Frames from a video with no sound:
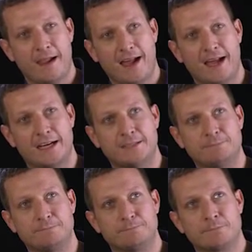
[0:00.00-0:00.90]

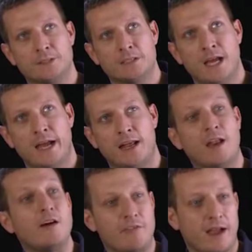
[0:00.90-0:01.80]
And I
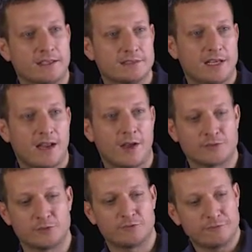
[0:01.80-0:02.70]
love that. I love
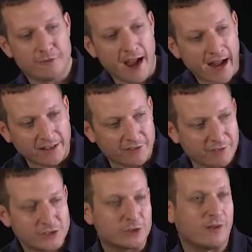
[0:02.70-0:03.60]
to find the
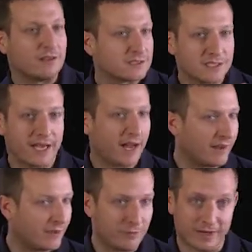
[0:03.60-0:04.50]
visuals
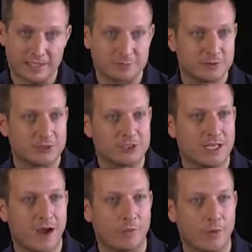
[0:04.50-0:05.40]
and the realism to see
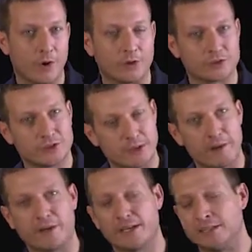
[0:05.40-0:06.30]
how it works. The
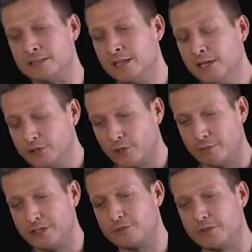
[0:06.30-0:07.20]
American
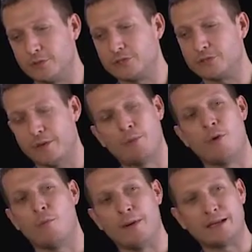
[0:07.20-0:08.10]
documentary
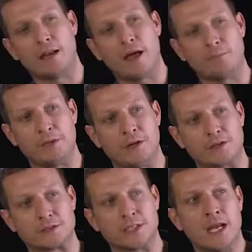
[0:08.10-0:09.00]
Restrepo meant a lot
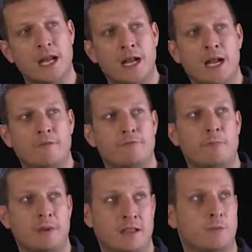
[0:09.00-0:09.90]
because for
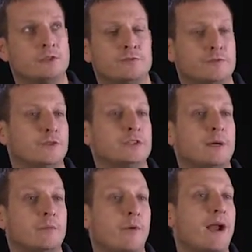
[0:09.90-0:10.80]
me that was the first
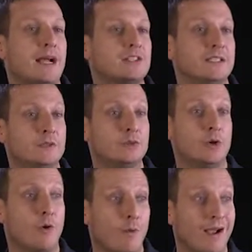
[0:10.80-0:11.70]
time where I actually could
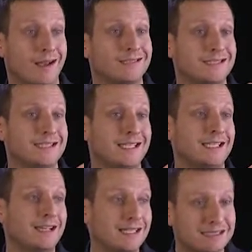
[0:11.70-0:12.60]
go and
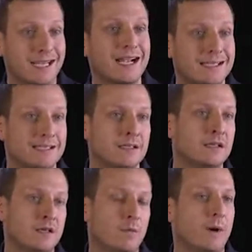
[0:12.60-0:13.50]
see exactly
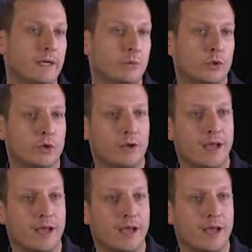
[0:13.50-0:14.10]
what it would look